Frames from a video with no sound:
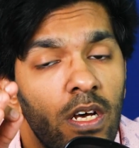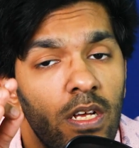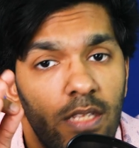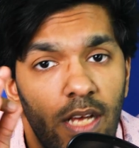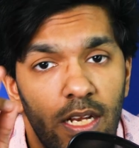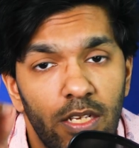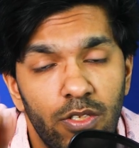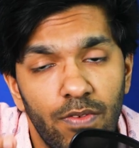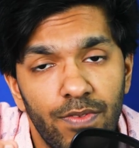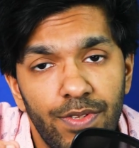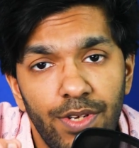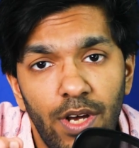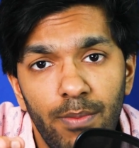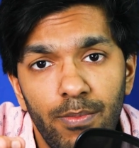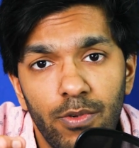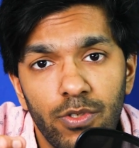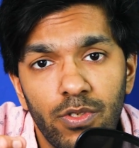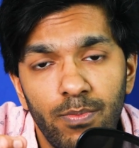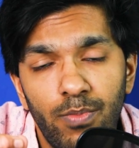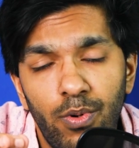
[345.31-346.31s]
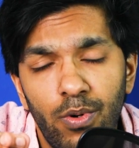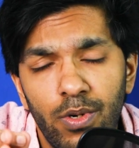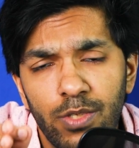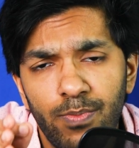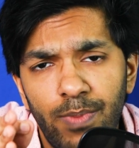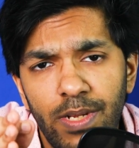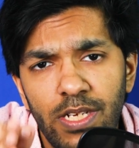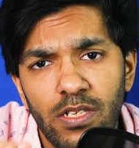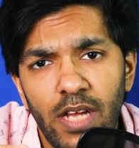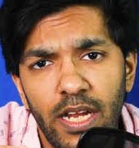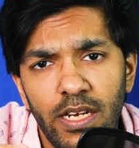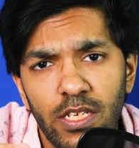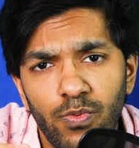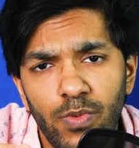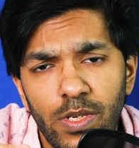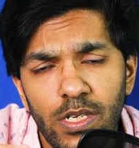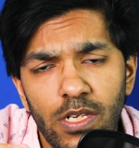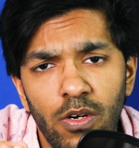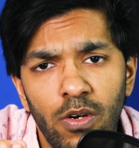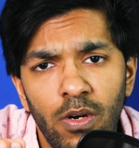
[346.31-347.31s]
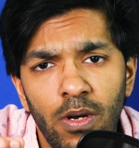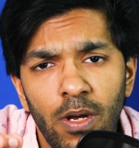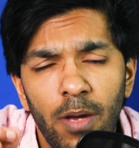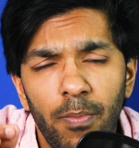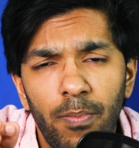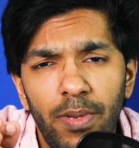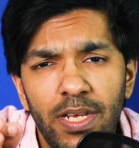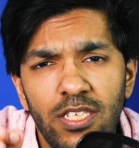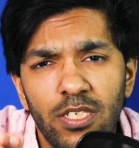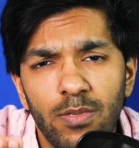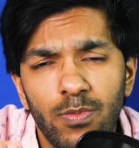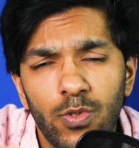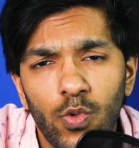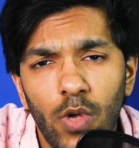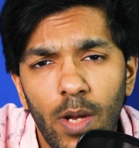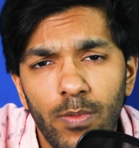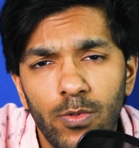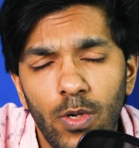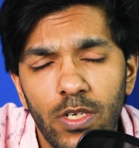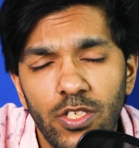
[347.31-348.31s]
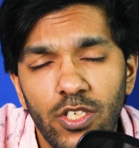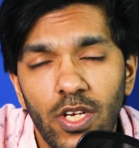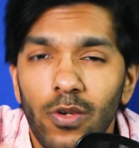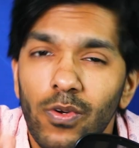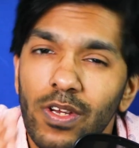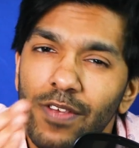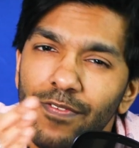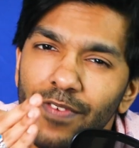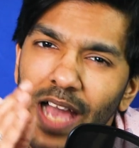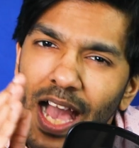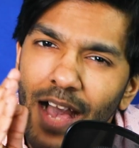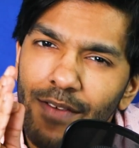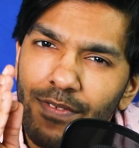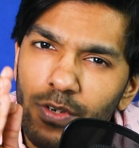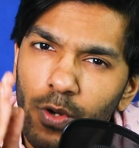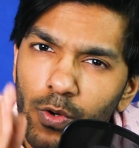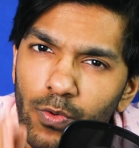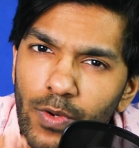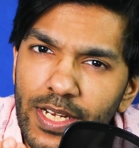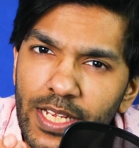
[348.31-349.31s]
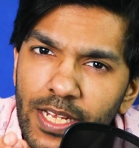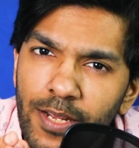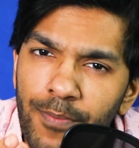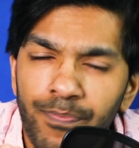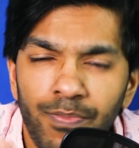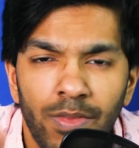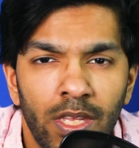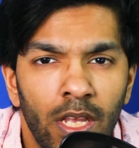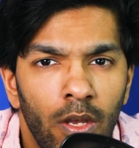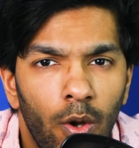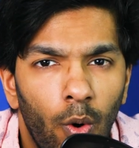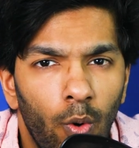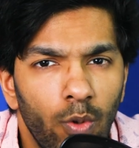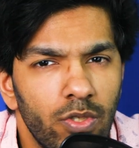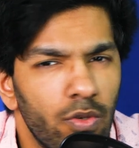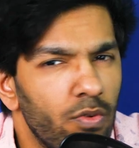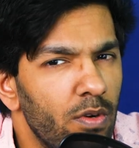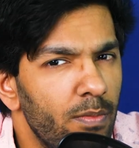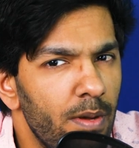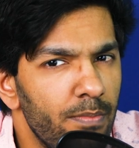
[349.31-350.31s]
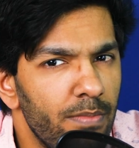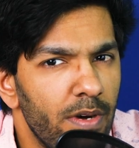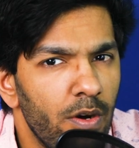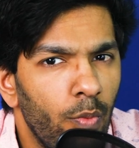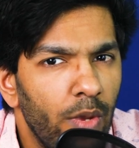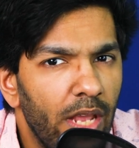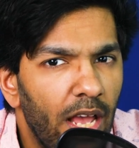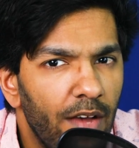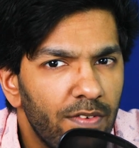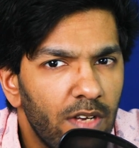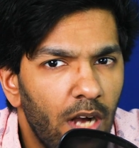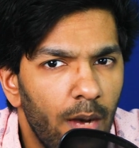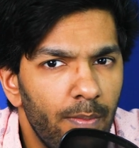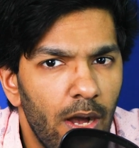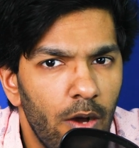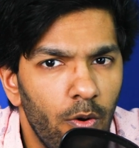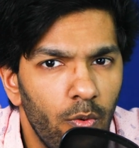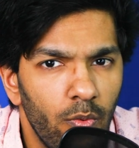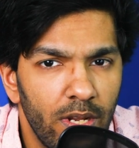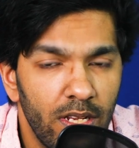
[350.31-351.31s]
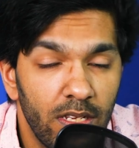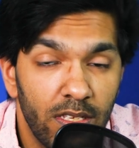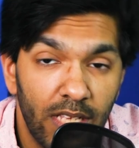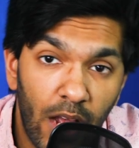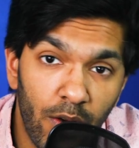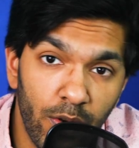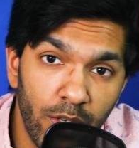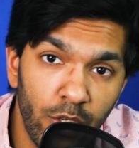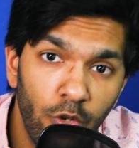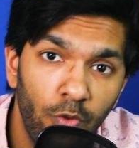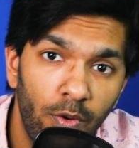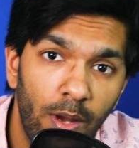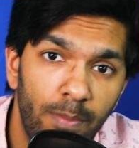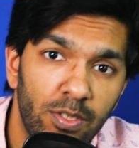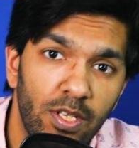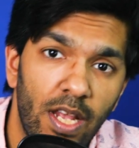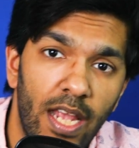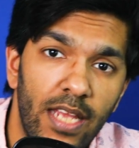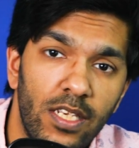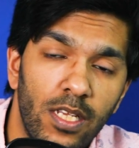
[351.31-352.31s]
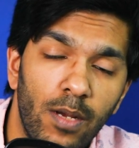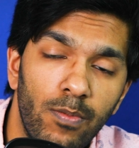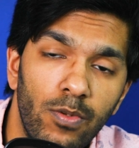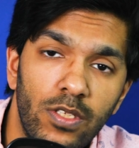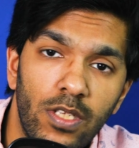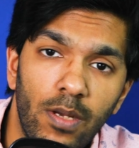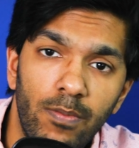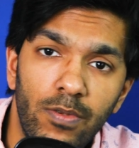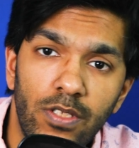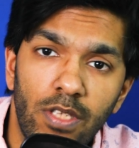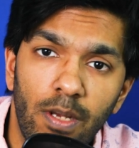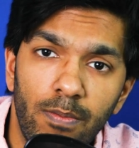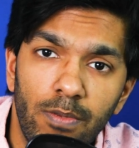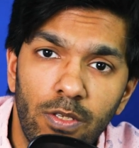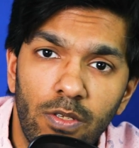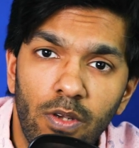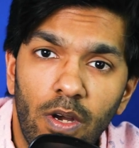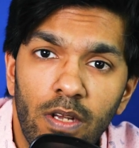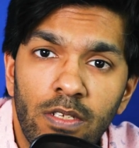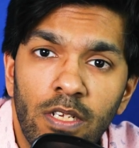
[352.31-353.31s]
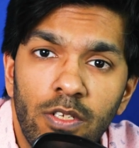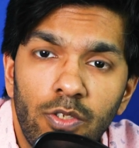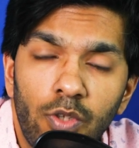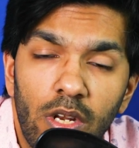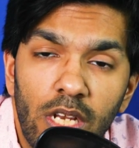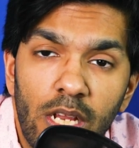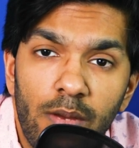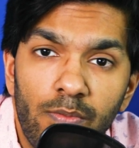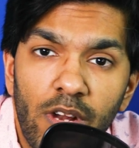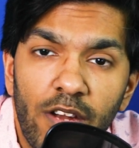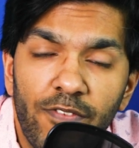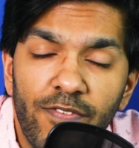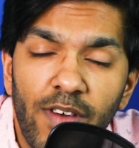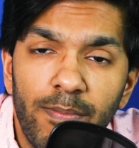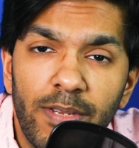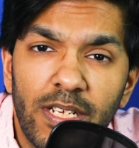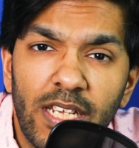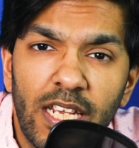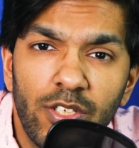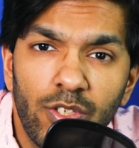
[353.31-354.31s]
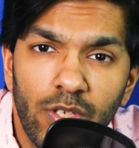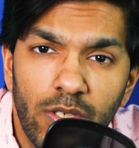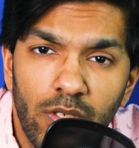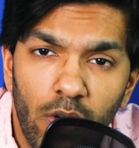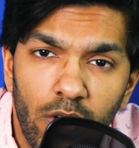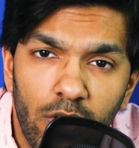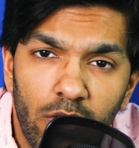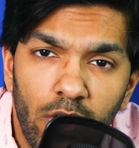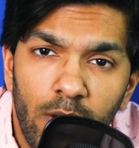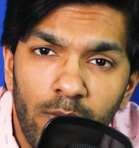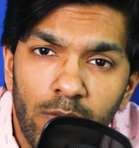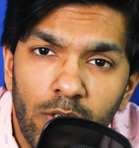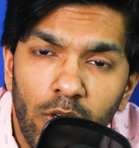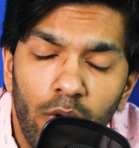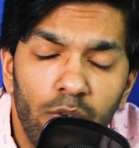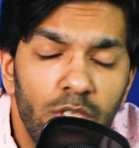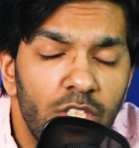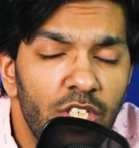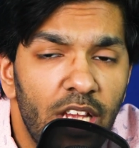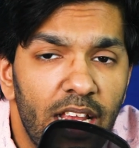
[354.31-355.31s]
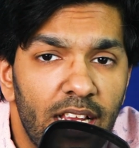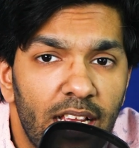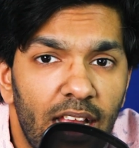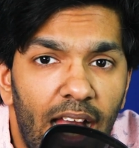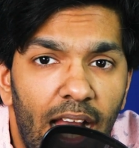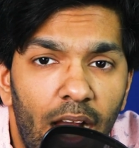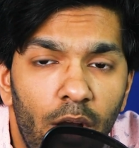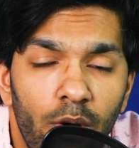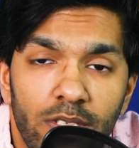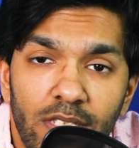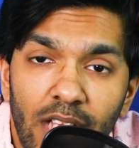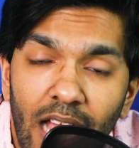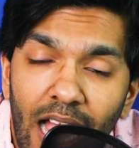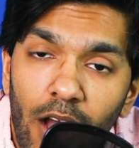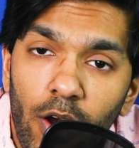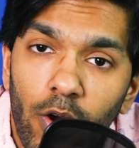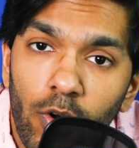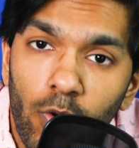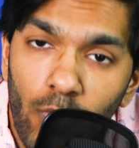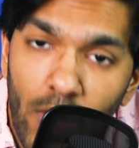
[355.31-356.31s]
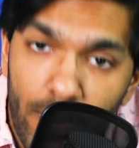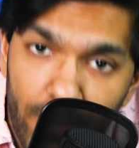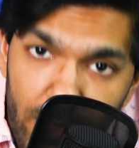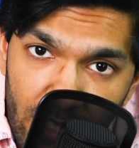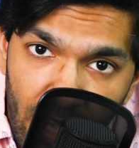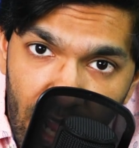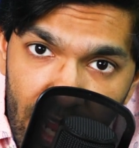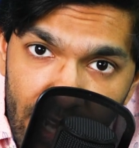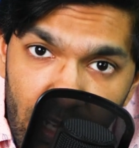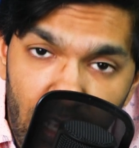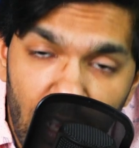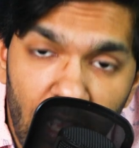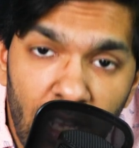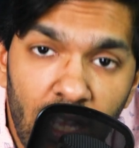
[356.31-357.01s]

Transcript: That is of the utmost importance. Please like this video. Please subscribe to our channel if you haven't already. Also remember, we have come out with our new website, www.donimranfamilykitchen.com. Go check out our website.